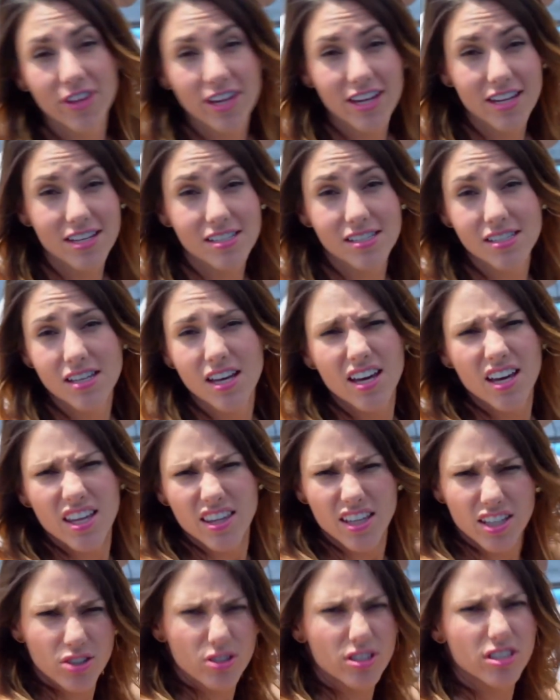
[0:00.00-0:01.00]
things
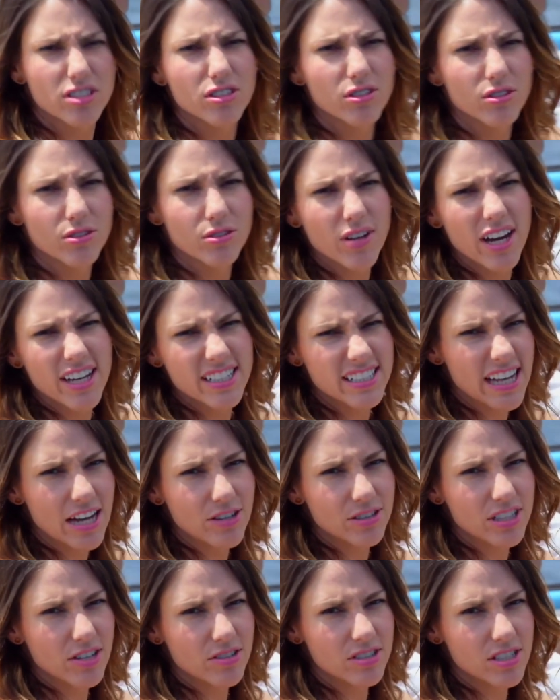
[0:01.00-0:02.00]
that you can do at
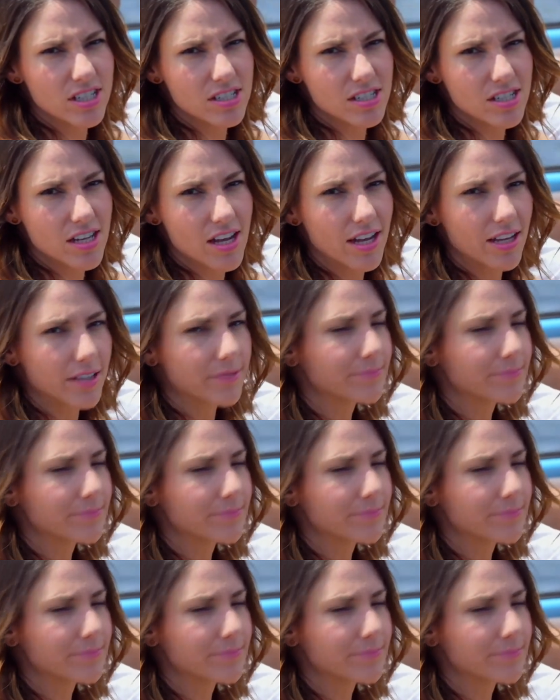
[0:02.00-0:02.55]
Downtown Disney.